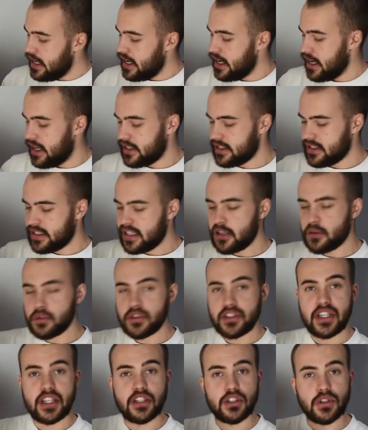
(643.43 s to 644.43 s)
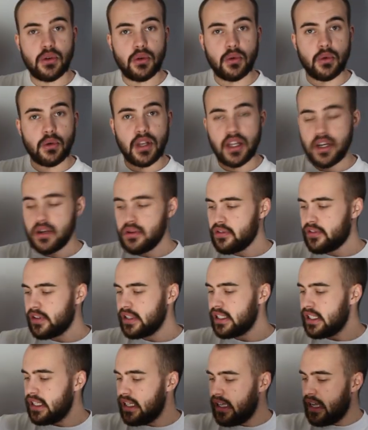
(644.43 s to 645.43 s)
Uh, single stitch all
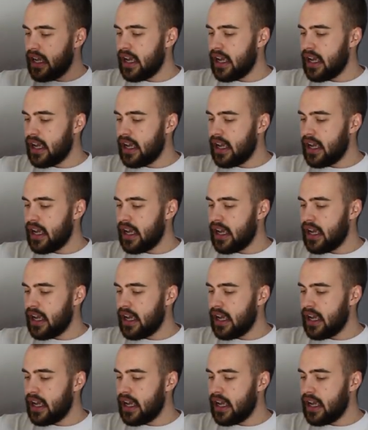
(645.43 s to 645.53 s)
over,